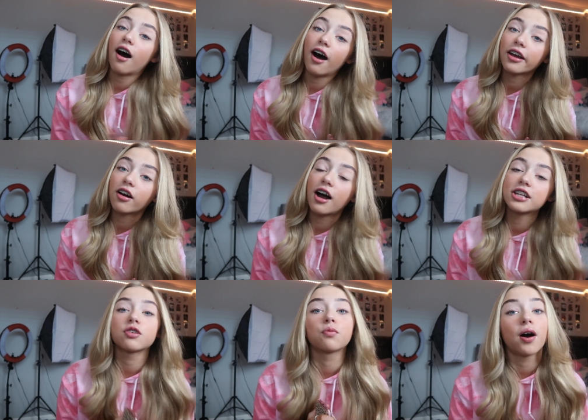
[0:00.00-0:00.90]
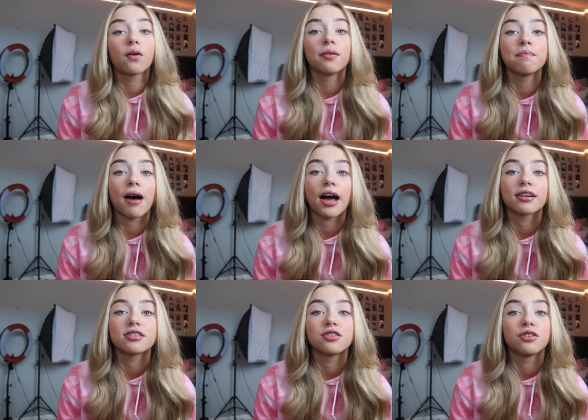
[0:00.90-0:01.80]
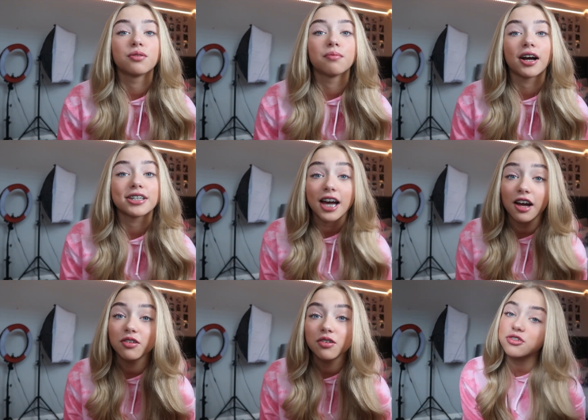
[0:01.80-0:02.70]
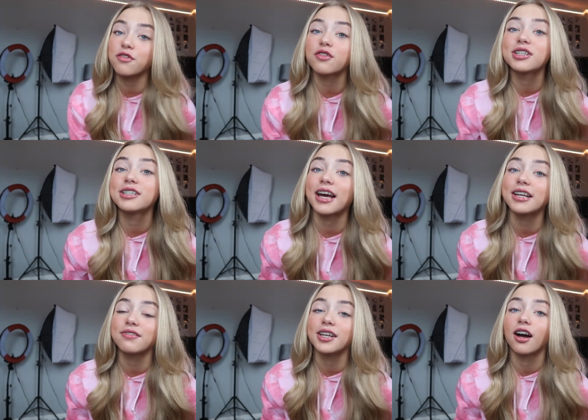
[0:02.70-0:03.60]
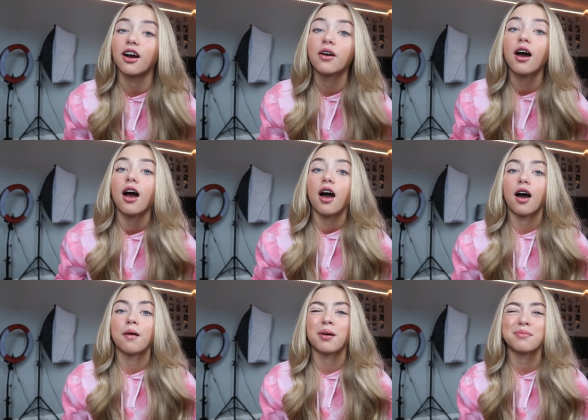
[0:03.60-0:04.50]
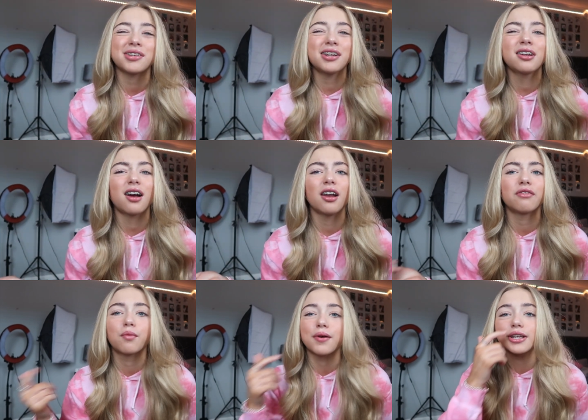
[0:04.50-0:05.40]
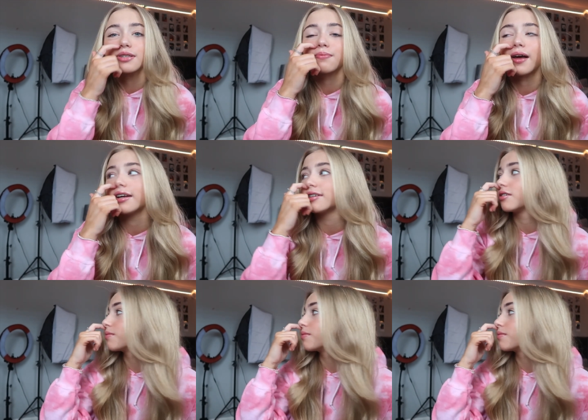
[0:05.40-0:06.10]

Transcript: Hi guys, welcome back to my channel. So for today's video, um, I'm sitting in kind of a weird space.